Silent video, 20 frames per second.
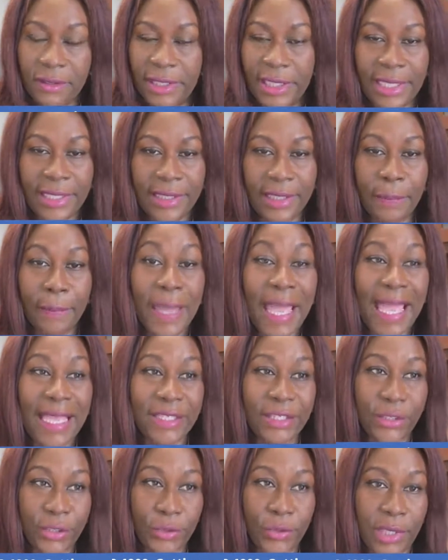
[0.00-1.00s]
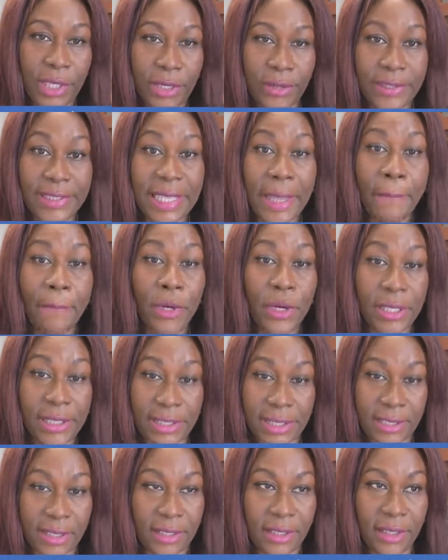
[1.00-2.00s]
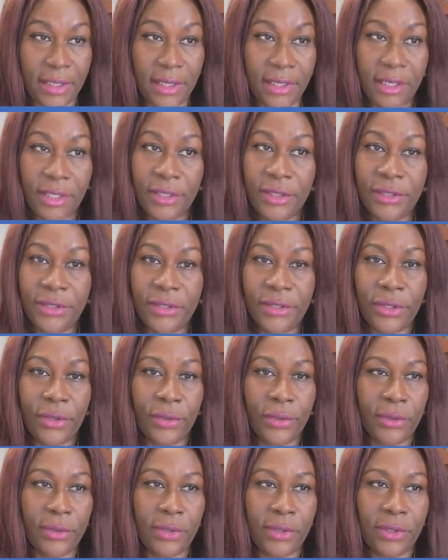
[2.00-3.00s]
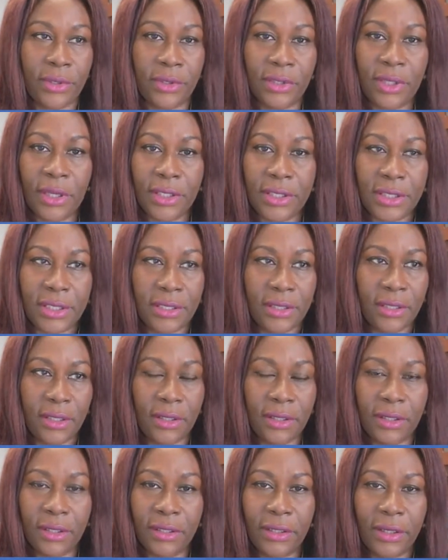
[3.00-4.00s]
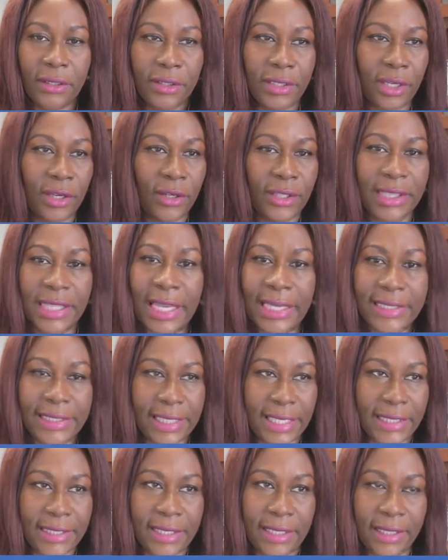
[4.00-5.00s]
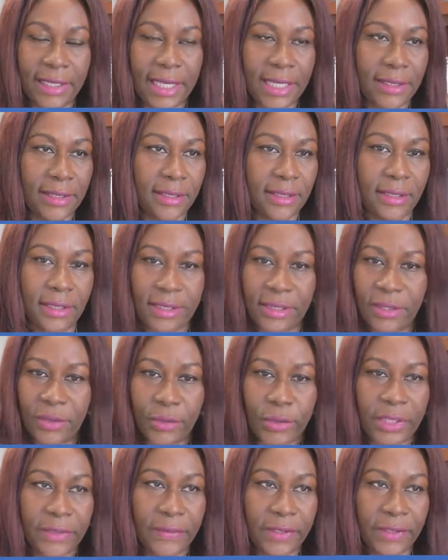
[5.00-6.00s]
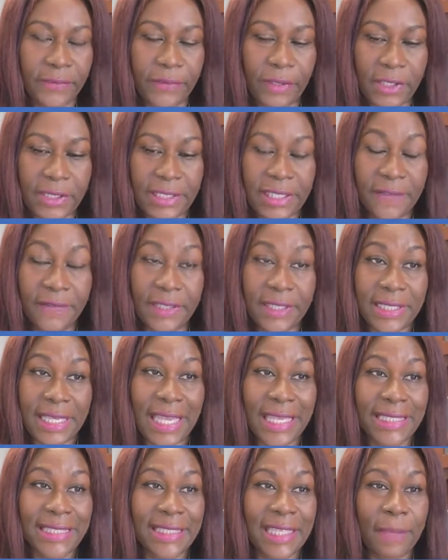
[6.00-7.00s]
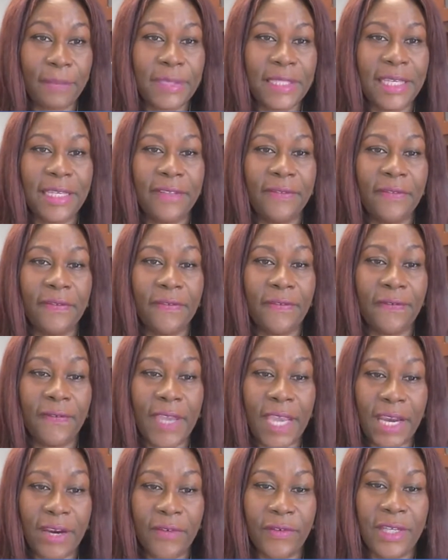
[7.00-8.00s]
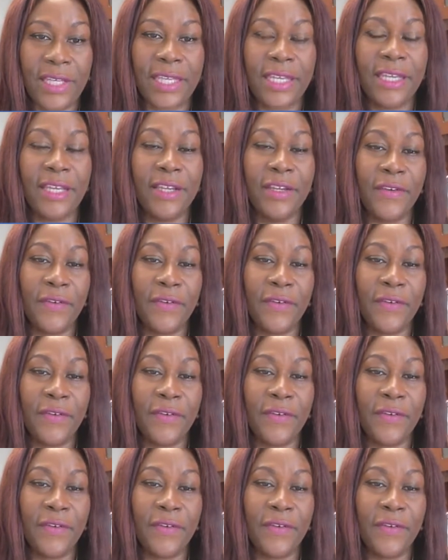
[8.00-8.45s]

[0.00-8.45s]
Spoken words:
in the past 2 years in person. So not the online dating. That does not work for the fiancé visa, except in very